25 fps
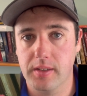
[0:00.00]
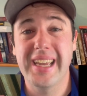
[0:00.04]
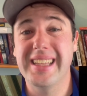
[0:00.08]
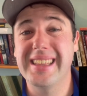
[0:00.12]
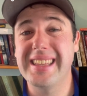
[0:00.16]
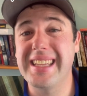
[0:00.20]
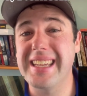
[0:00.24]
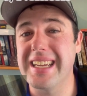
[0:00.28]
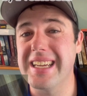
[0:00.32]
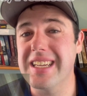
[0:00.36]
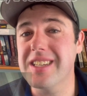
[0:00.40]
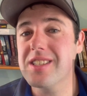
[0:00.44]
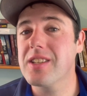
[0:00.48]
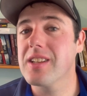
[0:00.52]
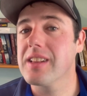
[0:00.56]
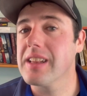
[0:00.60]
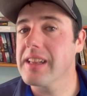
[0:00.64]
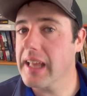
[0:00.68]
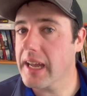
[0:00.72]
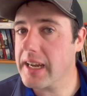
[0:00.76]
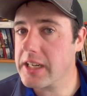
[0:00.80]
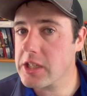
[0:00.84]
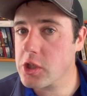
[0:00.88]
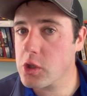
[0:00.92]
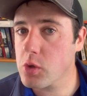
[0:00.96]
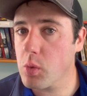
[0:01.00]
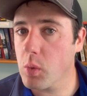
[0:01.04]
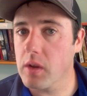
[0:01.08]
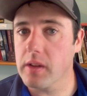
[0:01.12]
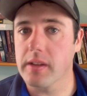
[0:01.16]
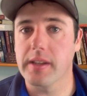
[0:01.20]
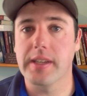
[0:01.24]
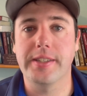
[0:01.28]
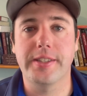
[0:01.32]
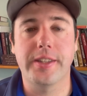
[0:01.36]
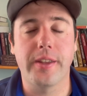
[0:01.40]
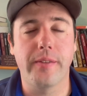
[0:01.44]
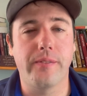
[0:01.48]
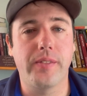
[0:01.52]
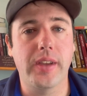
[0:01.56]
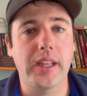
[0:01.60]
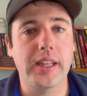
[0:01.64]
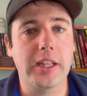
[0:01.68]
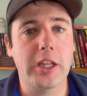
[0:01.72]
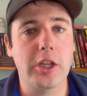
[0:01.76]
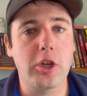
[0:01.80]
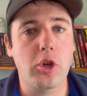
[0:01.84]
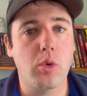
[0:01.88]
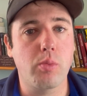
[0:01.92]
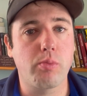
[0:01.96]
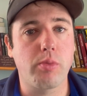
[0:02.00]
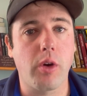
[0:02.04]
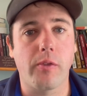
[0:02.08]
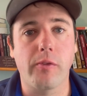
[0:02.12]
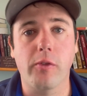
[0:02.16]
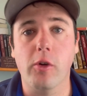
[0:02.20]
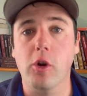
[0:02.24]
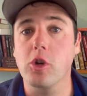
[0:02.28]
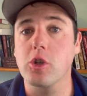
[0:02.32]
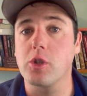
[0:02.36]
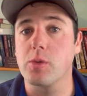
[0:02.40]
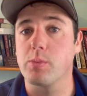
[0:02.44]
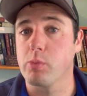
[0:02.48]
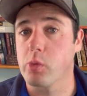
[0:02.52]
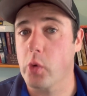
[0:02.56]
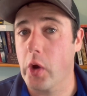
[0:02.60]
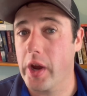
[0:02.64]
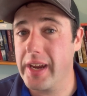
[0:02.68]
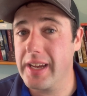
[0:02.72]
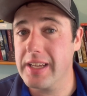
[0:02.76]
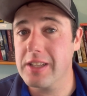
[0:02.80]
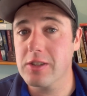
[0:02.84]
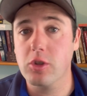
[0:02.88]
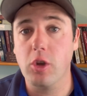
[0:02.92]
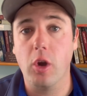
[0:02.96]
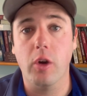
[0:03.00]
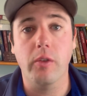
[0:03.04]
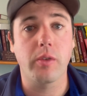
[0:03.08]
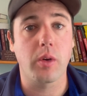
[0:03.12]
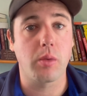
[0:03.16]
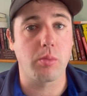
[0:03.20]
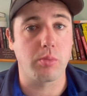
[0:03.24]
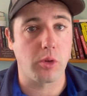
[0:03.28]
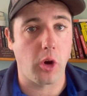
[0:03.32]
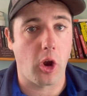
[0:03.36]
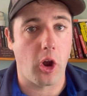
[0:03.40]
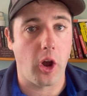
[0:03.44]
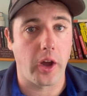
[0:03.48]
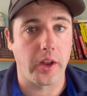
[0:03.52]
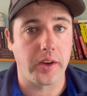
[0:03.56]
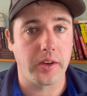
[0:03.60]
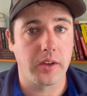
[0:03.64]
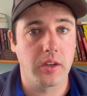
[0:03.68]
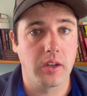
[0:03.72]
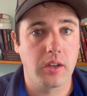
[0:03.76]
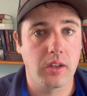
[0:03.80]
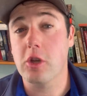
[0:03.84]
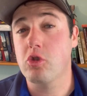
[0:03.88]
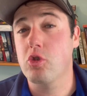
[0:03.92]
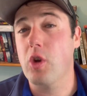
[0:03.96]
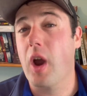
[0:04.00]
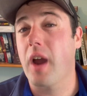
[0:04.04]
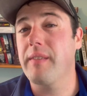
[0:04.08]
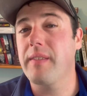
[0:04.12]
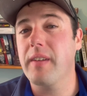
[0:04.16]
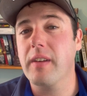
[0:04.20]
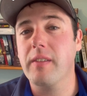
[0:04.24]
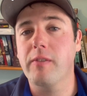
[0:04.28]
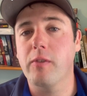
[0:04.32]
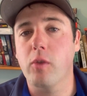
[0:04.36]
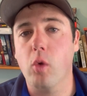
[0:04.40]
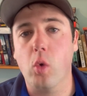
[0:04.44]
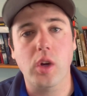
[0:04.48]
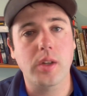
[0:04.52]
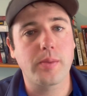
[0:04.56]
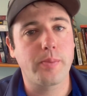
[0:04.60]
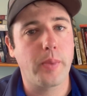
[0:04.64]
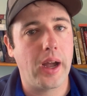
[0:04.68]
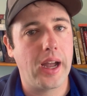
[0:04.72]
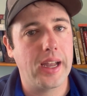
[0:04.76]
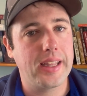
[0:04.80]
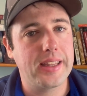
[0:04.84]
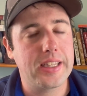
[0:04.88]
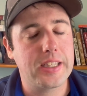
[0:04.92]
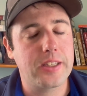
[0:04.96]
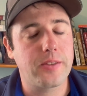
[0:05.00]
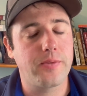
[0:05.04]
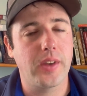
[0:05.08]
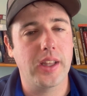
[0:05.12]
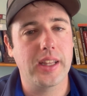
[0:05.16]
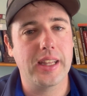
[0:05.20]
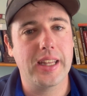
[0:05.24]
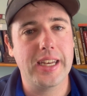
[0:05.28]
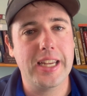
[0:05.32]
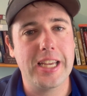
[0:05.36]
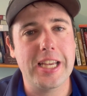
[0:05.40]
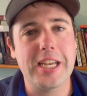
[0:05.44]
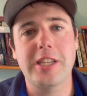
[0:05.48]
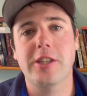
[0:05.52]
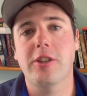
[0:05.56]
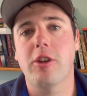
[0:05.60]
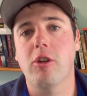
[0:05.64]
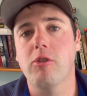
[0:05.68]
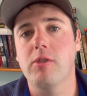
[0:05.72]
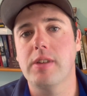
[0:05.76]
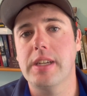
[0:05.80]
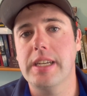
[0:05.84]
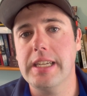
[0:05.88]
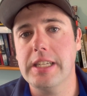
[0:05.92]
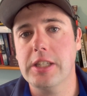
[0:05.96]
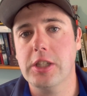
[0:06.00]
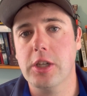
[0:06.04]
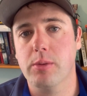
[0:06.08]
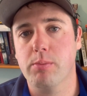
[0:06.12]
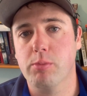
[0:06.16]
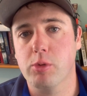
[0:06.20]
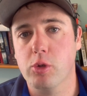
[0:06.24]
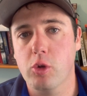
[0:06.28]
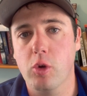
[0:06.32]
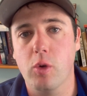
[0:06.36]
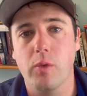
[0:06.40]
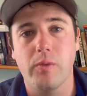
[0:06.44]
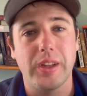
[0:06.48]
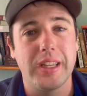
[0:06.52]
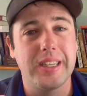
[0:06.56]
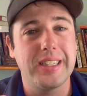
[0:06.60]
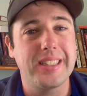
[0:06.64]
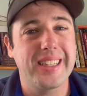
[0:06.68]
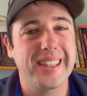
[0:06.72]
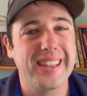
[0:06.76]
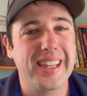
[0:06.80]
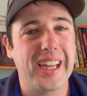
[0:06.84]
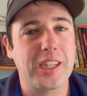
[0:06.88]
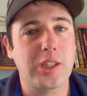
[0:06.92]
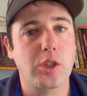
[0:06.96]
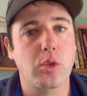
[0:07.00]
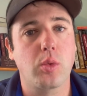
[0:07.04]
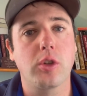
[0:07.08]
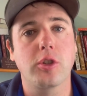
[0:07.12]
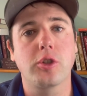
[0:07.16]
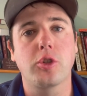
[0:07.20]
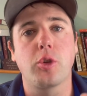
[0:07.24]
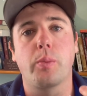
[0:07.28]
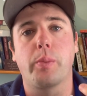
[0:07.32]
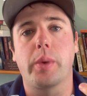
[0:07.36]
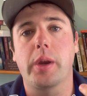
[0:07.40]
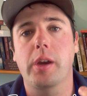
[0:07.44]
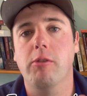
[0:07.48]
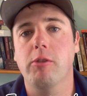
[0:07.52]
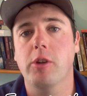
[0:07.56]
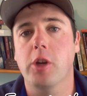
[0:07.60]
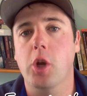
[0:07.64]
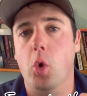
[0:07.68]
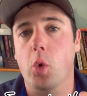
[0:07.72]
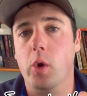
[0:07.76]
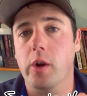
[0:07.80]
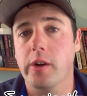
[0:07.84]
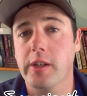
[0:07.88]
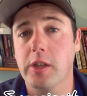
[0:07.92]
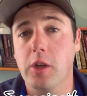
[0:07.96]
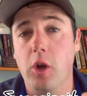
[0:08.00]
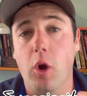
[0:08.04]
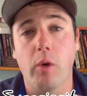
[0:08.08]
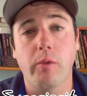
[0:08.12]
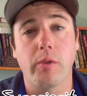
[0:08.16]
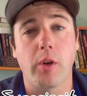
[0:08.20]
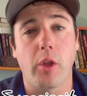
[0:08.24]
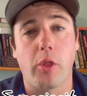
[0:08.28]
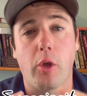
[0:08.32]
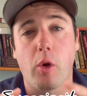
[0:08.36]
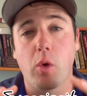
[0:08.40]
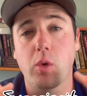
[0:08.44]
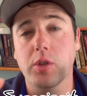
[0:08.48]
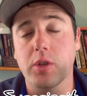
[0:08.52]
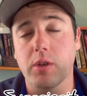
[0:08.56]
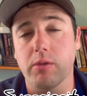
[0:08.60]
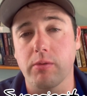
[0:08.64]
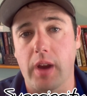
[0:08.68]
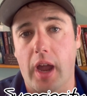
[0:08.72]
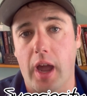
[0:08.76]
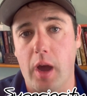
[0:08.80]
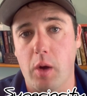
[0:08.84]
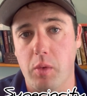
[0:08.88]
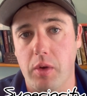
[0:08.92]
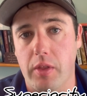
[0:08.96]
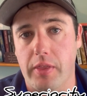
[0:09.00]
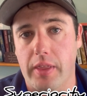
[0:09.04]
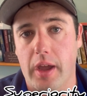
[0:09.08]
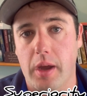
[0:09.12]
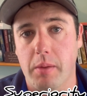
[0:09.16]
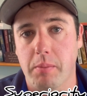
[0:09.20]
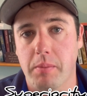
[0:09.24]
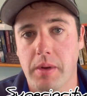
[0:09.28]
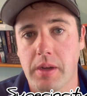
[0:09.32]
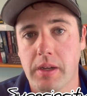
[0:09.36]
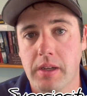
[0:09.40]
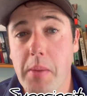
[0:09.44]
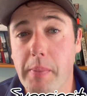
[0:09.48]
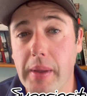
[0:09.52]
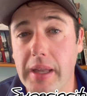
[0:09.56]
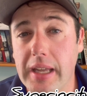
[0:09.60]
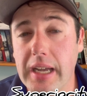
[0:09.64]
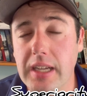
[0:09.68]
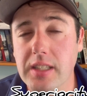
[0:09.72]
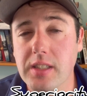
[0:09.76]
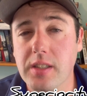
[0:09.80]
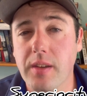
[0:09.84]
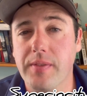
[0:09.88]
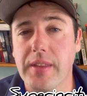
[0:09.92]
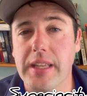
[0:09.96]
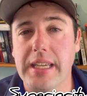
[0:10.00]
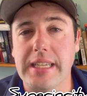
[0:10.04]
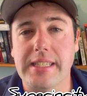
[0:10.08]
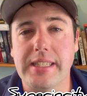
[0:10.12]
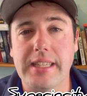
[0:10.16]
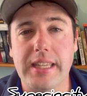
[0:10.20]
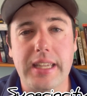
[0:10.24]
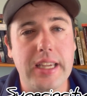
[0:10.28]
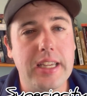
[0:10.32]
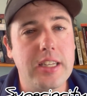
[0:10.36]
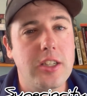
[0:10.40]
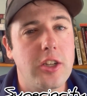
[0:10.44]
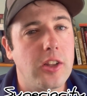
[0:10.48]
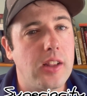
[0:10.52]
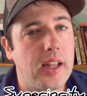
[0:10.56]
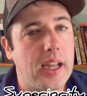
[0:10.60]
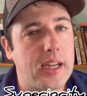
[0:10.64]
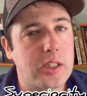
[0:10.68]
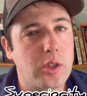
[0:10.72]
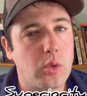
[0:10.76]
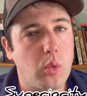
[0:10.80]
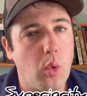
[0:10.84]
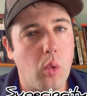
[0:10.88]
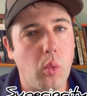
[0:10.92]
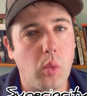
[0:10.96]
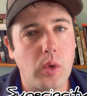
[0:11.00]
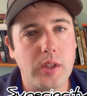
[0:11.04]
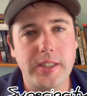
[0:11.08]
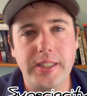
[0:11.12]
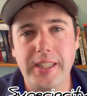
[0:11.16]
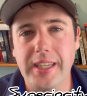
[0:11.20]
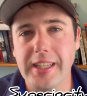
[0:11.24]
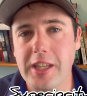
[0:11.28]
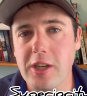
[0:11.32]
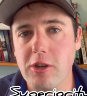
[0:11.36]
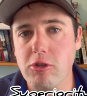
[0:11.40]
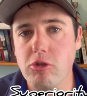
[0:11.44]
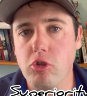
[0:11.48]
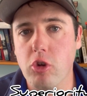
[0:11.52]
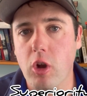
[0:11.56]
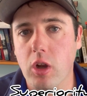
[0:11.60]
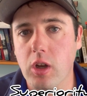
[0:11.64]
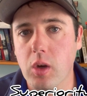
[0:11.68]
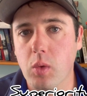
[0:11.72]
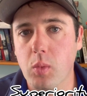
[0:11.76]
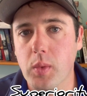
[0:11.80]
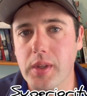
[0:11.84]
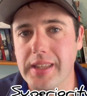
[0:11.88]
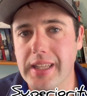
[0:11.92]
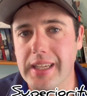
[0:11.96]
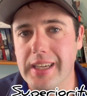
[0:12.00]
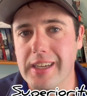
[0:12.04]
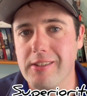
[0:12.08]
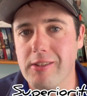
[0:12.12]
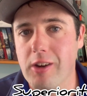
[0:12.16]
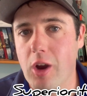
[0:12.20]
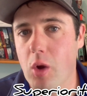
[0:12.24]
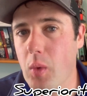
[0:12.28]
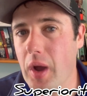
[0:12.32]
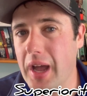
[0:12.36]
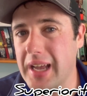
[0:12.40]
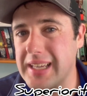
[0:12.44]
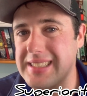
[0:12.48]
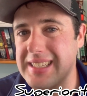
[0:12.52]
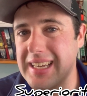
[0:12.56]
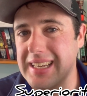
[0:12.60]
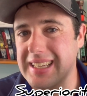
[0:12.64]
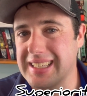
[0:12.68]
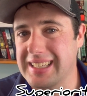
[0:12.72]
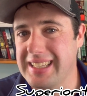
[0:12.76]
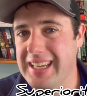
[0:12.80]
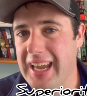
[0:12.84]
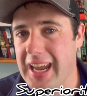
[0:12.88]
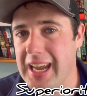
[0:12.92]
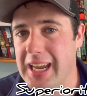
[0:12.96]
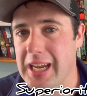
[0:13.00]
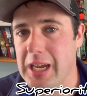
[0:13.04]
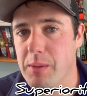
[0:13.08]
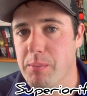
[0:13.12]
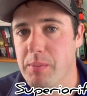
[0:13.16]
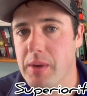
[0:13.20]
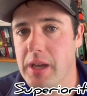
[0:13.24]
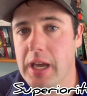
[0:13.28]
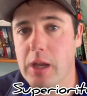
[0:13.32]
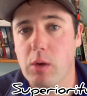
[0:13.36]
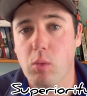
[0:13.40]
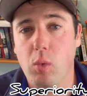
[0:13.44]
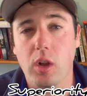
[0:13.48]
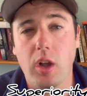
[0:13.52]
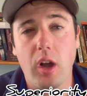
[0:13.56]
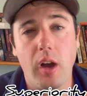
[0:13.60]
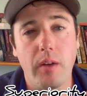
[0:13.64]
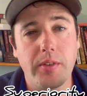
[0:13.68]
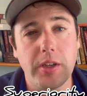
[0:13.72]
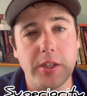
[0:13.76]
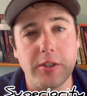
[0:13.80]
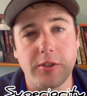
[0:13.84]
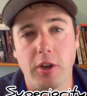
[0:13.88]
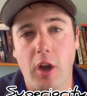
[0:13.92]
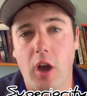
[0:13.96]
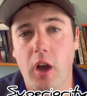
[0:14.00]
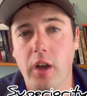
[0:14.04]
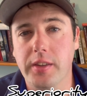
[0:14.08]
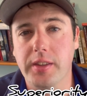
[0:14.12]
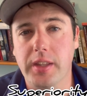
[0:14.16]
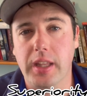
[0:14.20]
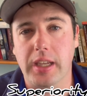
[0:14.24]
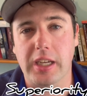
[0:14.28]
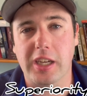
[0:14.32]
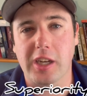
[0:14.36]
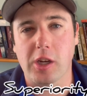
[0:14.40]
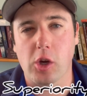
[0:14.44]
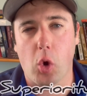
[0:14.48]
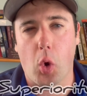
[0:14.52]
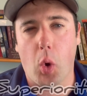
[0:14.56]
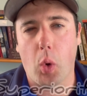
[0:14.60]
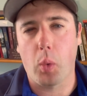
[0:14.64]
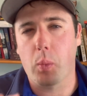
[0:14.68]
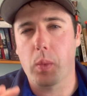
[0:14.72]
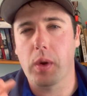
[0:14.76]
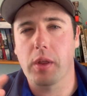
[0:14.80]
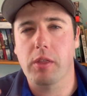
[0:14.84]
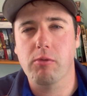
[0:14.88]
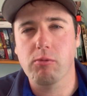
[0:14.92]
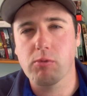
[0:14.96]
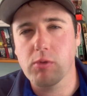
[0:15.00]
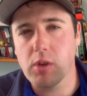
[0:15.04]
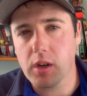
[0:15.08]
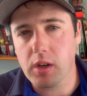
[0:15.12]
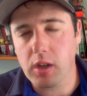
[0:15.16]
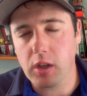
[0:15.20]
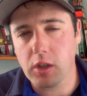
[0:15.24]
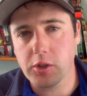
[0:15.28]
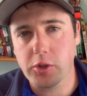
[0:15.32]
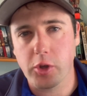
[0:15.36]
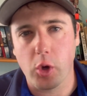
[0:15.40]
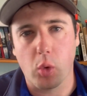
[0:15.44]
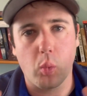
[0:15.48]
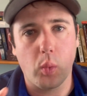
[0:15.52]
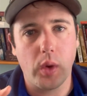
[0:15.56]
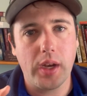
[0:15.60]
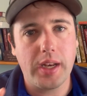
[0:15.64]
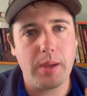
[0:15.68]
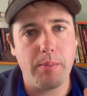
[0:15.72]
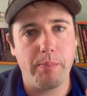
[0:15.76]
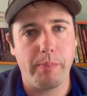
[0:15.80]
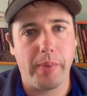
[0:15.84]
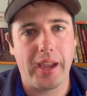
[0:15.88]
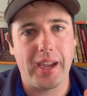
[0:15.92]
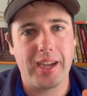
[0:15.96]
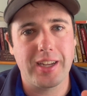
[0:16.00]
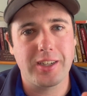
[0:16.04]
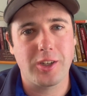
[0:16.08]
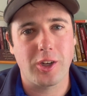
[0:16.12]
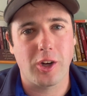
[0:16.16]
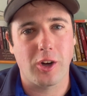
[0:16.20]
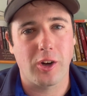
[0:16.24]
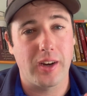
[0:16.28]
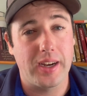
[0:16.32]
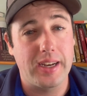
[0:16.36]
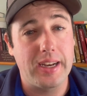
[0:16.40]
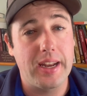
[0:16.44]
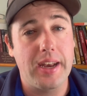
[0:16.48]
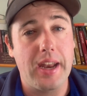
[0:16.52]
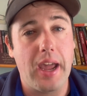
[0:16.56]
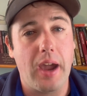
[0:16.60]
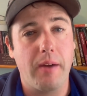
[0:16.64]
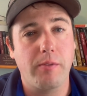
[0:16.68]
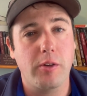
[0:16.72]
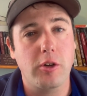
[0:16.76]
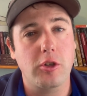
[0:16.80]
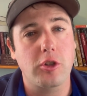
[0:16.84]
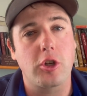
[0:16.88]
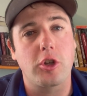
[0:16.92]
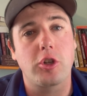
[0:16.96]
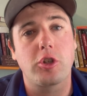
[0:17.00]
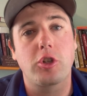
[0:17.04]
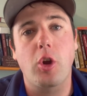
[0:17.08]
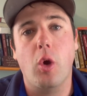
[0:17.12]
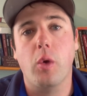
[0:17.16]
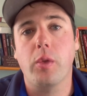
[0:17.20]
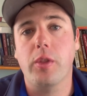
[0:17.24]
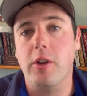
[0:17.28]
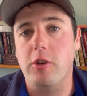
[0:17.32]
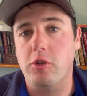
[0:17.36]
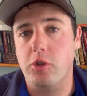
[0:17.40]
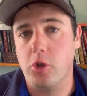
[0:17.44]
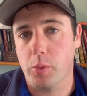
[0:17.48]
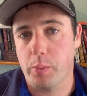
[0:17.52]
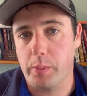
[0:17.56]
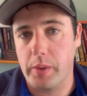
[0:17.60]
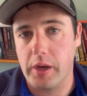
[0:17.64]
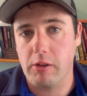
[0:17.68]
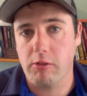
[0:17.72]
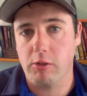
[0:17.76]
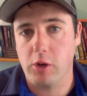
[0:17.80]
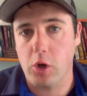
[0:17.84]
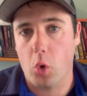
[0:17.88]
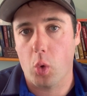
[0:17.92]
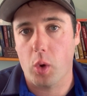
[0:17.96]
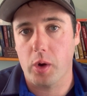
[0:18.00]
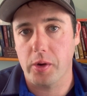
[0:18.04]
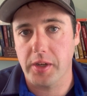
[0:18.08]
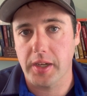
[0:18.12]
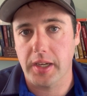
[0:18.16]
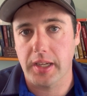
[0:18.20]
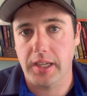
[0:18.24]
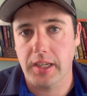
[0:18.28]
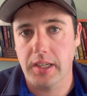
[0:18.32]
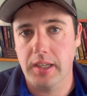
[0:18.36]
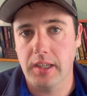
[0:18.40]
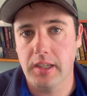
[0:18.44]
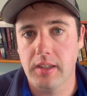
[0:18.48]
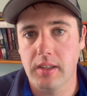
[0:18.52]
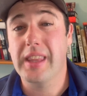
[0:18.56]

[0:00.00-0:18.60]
The intellectual is the villain who prefers brains over brawn. The driving force behind this villain is their need to prove intellectual superiority over those around them. Because of this, the intellectual will see their struggle with the hero as a game and will often taunt the hero with riddles or witty banter in an effort to show their superiority.